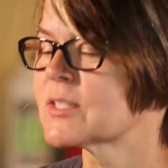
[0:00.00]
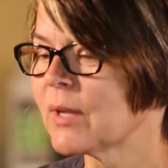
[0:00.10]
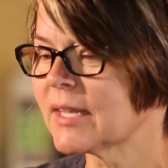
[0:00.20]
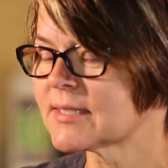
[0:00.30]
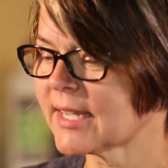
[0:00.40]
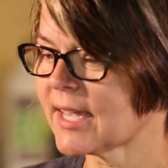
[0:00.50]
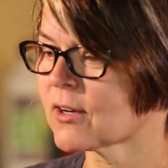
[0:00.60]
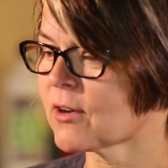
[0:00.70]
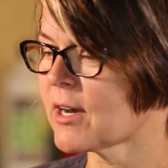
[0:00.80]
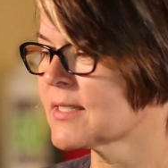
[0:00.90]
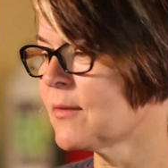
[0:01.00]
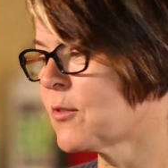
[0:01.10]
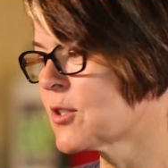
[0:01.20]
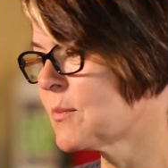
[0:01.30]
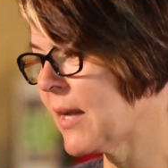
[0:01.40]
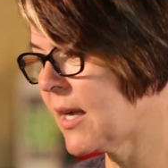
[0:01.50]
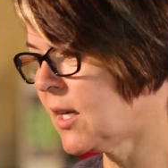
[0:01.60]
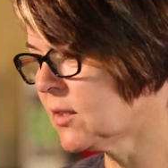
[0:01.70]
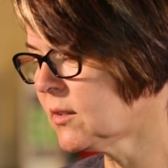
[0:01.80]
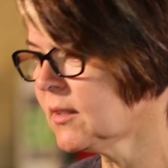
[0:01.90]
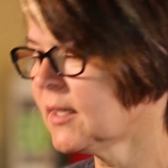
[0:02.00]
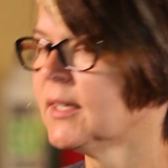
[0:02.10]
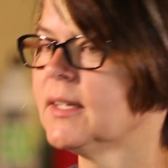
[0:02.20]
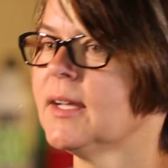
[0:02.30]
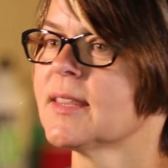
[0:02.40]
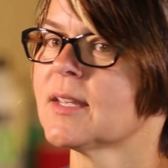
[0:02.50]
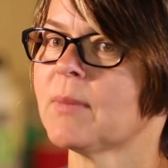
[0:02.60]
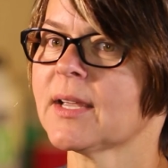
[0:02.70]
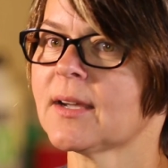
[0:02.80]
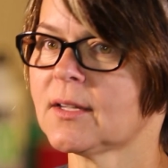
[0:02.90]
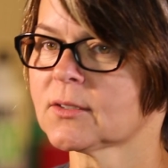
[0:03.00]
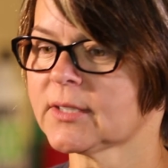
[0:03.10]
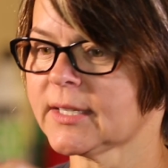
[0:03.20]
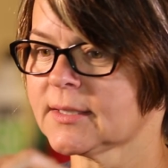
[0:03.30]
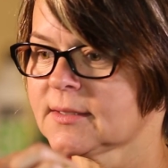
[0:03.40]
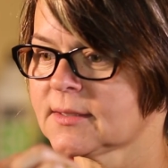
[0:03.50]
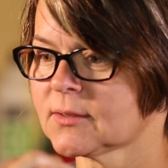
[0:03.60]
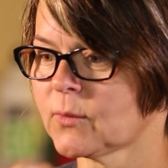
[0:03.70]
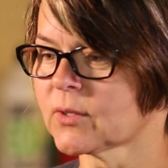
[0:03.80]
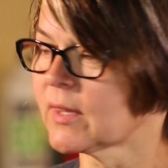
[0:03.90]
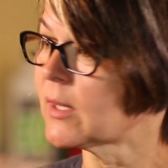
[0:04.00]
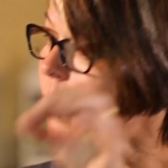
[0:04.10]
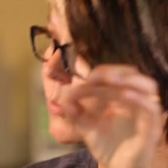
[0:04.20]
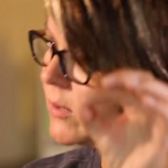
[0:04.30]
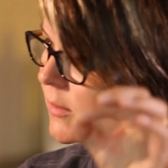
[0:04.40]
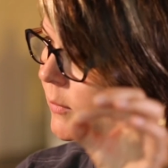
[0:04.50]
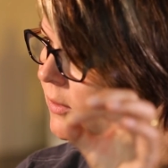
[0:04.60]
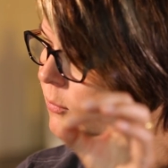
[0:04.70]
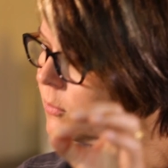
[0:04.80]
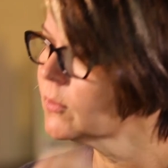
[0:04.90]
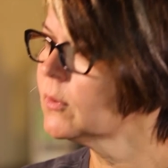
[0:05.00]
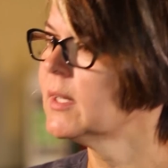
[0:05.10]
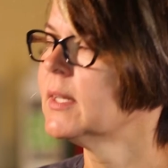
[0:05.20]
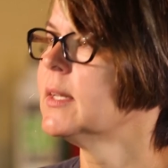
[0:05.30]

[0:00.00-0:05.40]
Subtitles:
so we had to categorize them first by color, and then by color and whether they had a hole all the way through.